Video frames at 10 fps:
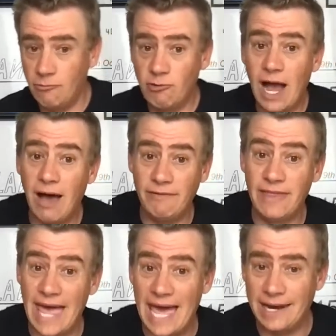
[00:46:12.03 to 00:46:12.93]
rather
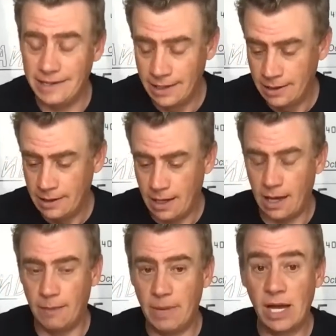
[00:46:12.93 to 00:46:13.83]
than
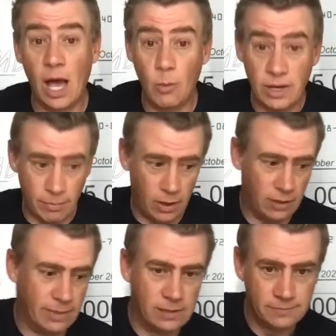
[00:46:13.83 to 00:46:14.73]
a coated
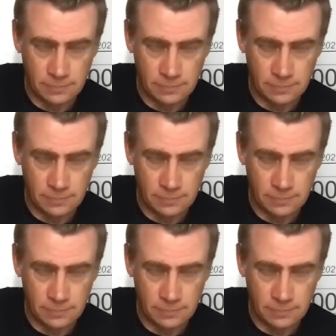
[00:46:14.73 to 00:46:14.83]
polymer,